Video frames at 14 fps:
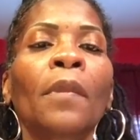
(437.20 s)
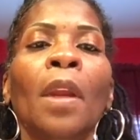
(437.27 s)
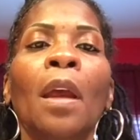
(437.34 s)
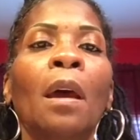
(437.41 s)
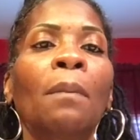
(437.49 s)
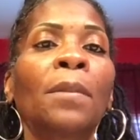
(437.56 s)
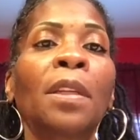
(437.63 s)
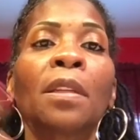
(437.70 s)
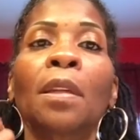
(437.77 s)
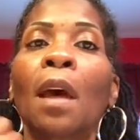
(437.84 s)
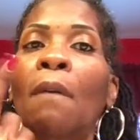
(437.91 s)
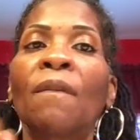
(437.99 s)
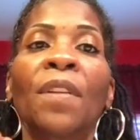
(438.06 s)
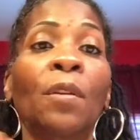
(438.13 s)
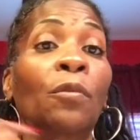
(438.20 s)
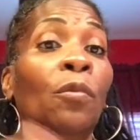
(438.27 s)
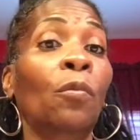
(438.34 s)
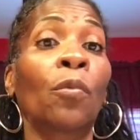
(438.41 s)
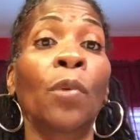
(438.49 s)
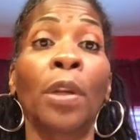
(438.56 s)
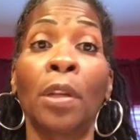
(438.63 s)
The top feels
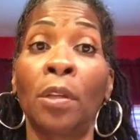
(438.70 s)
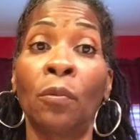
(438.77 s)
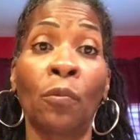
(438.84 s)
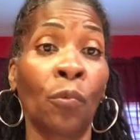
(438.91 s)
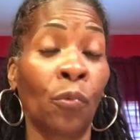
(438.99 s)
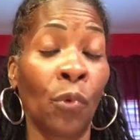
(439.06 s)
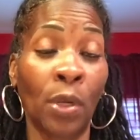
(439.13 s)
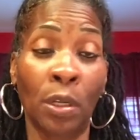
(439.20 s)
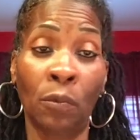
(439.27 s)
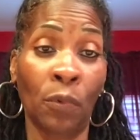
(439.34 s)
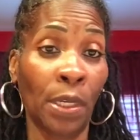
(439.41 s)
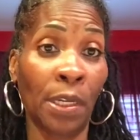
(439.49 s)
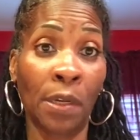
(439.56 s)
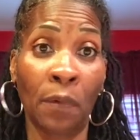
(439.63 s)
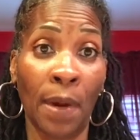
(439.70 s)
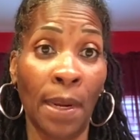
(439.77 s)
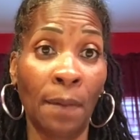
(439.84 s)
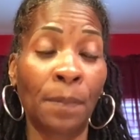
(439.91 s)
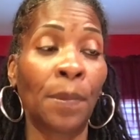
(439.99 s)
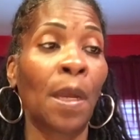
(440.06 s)
really, really, really great.